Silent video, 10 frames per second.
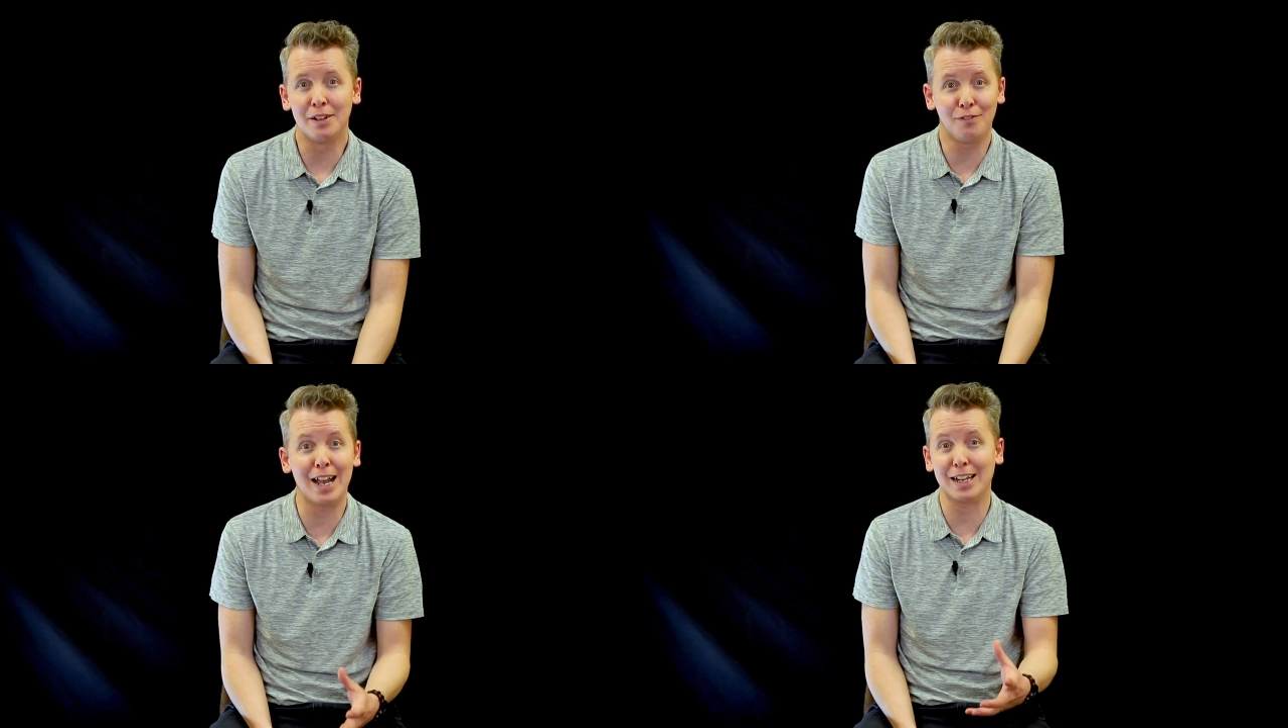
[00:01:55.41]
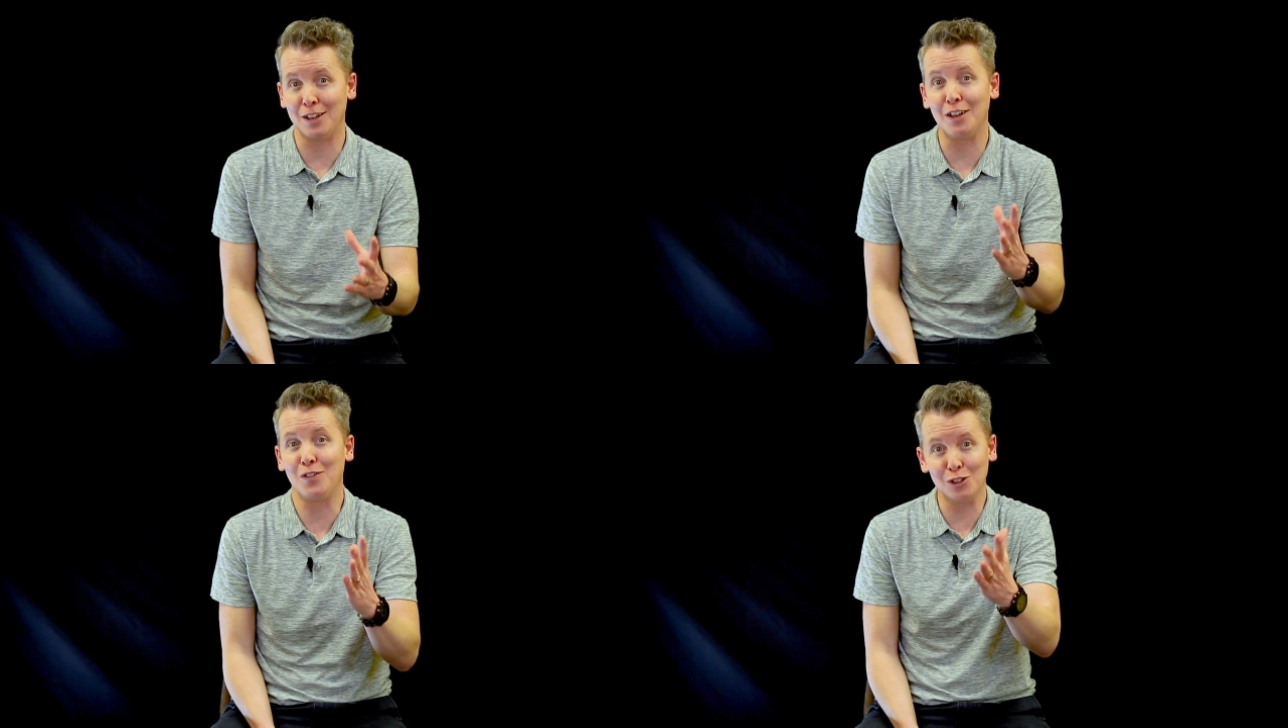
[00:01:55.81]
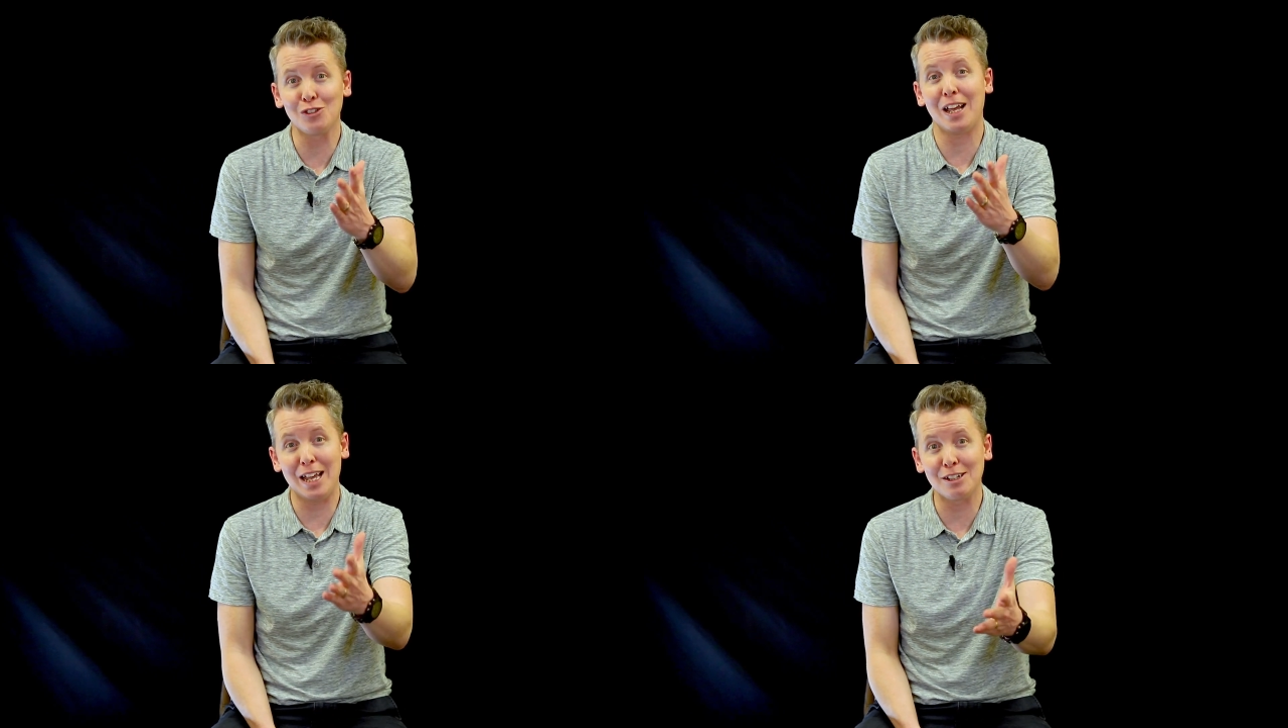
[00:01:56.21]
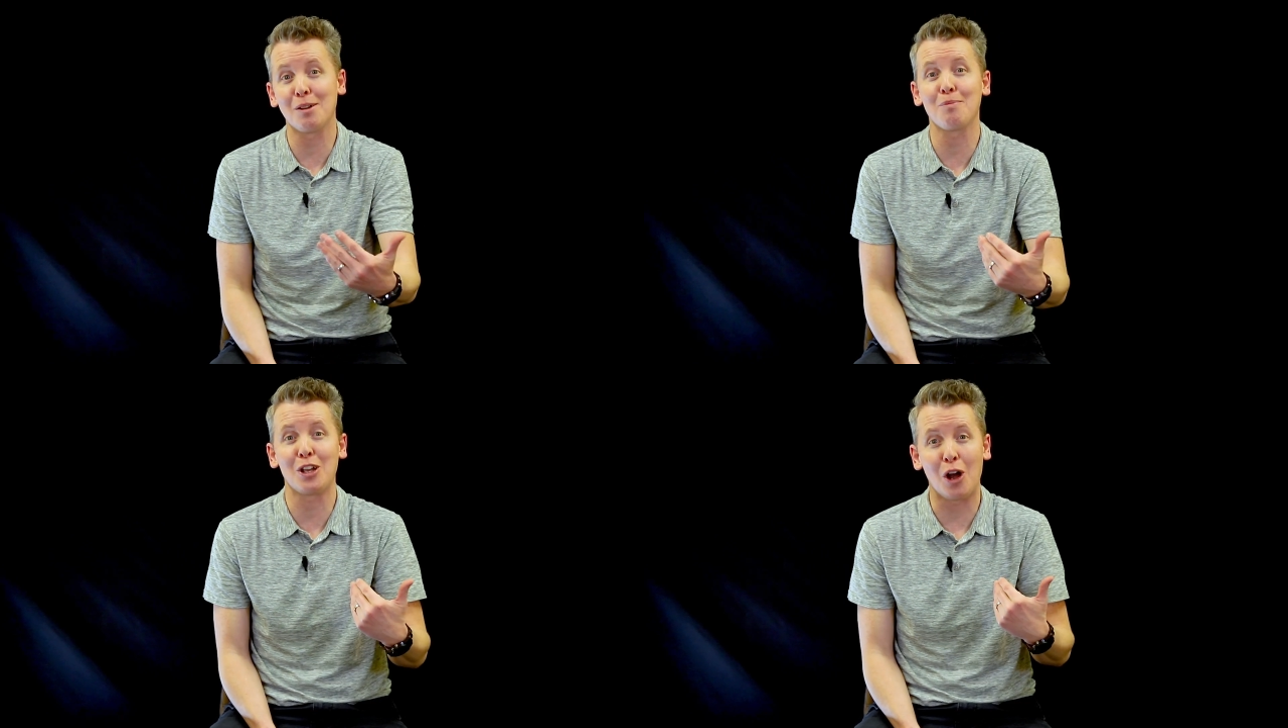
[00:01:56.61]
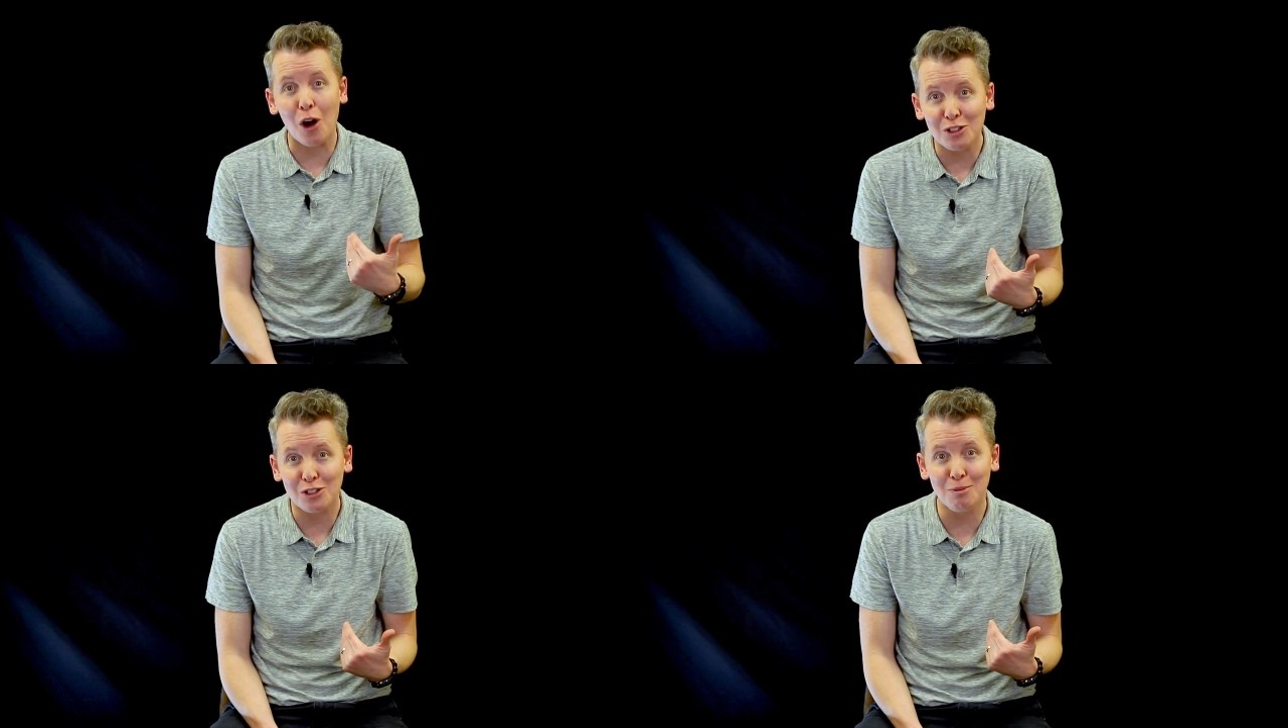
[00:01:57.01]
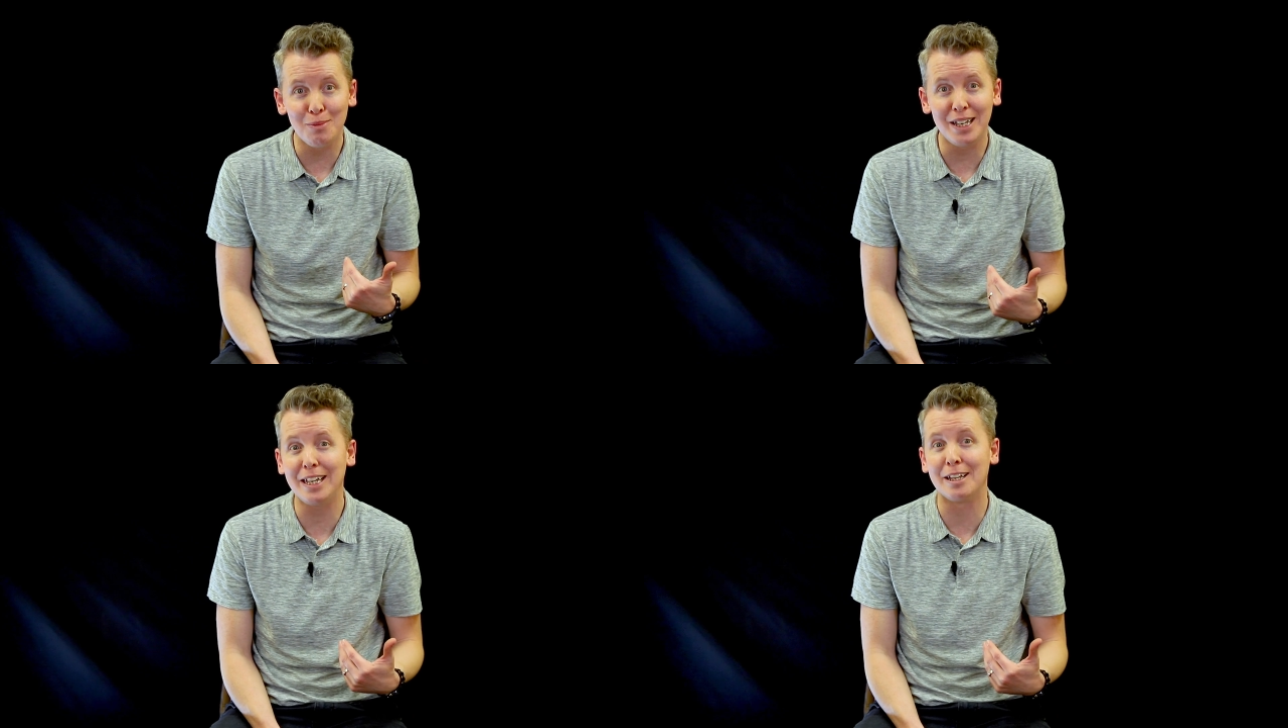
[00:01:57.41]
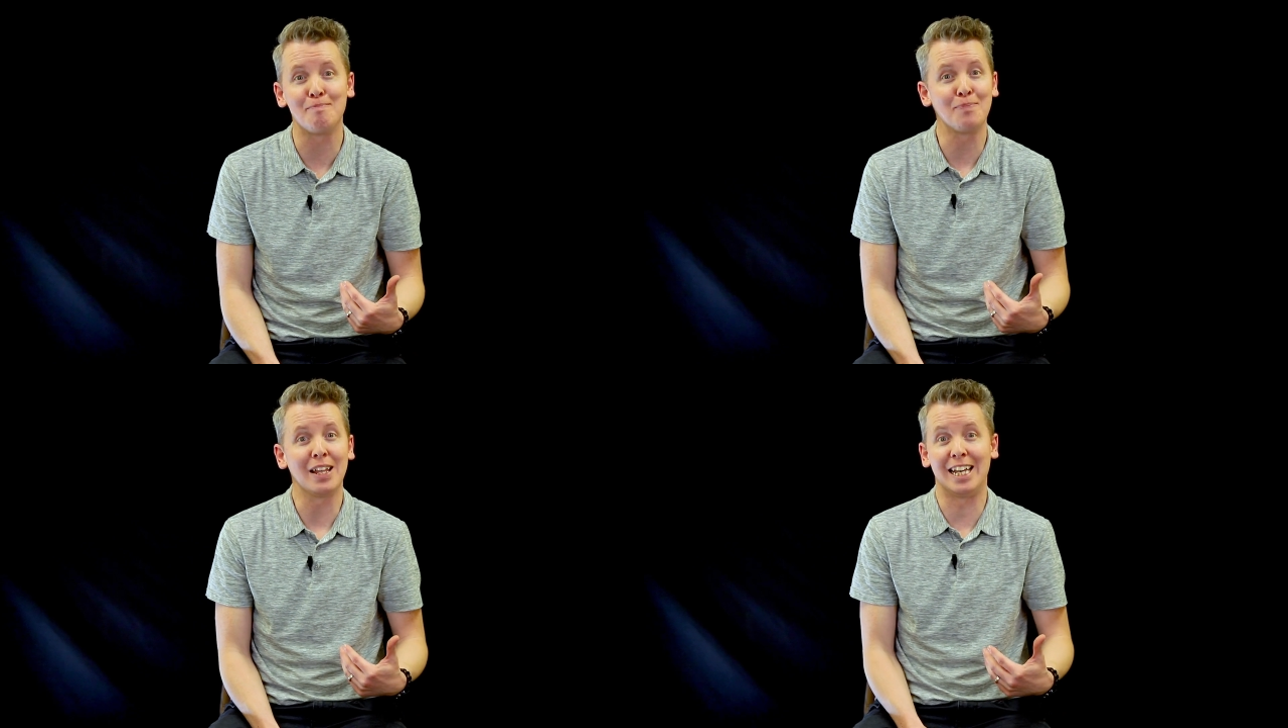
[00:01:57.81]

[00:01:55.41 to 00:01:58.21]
In fact, if you're saying something harsh to me and,